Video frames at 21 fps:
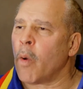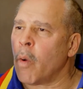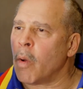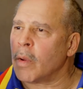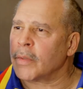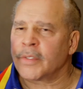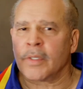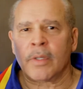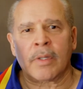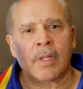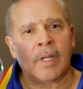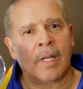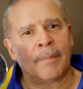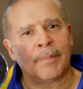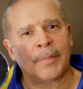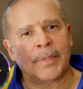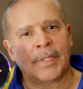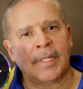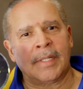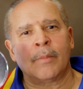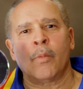also
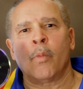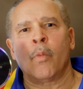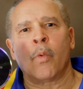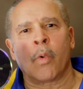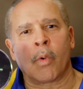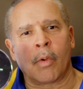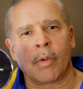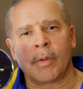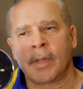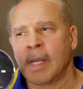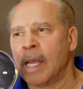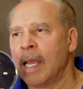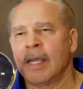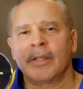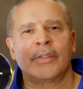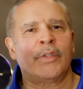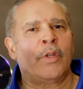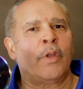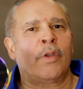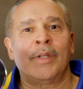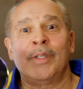comes in Word,
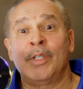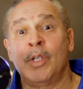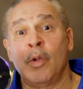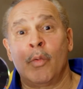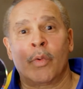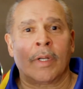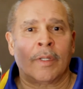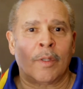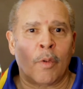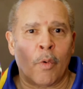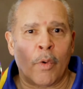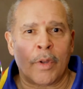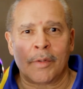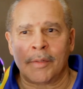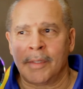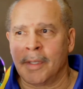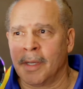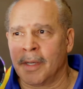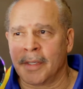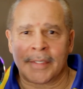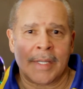so you can do what a lawyer
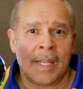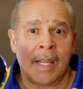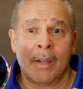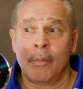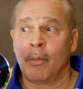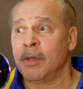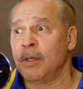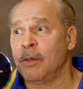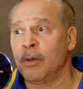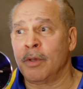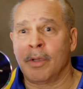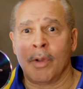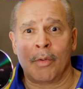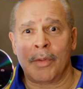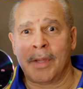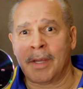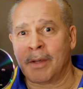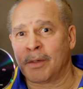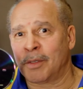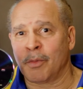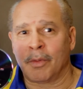does. When you go
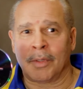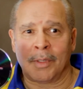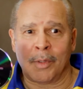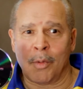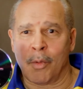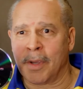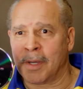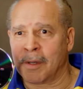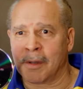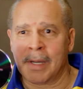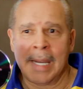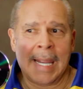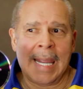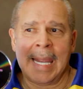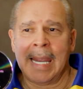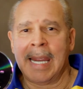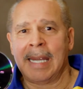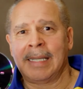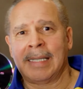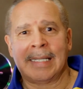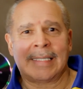there to a lawyer
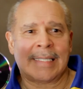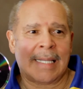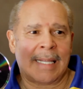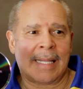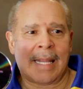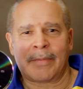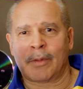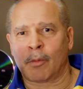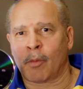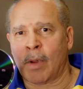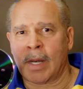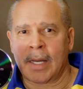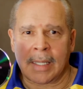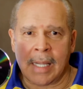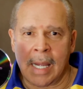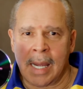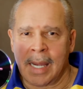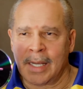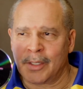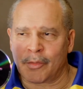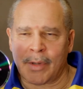and they say they have to write a
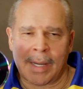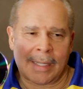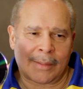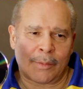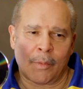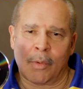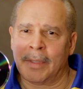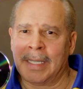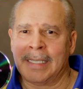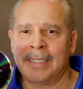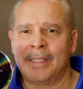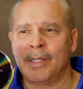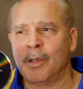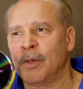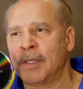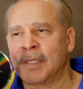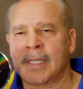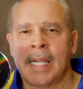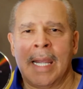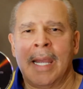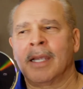contract, all they do
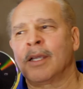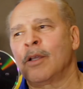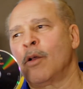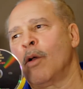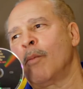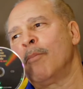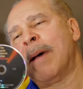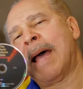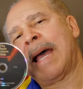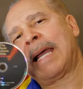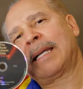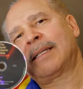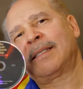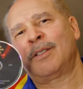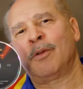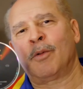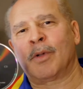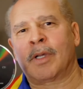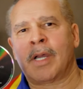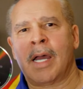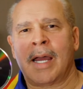is go back
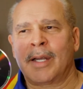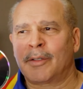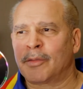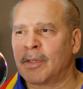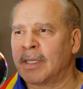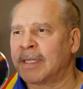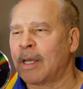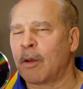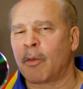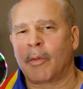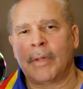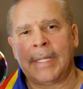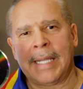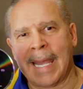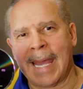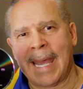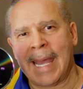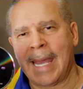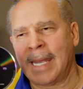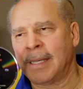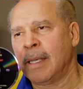to a contract they already
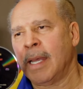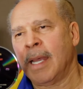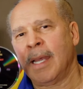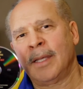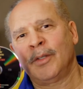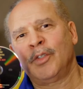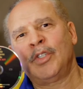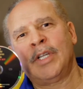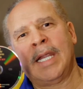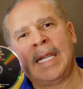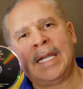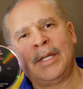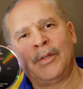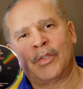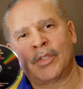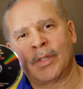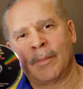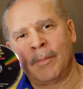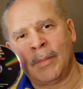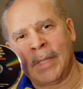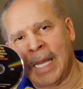had, change
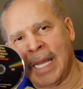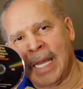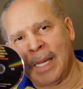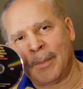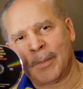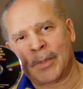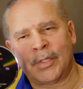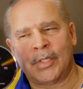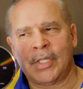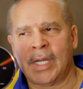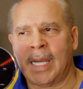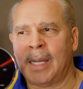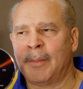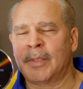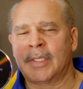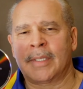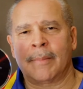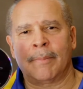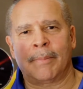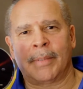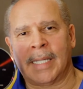some names, change
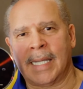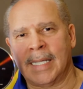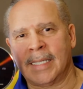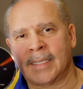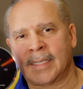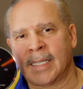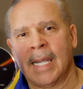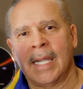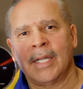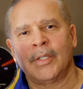some places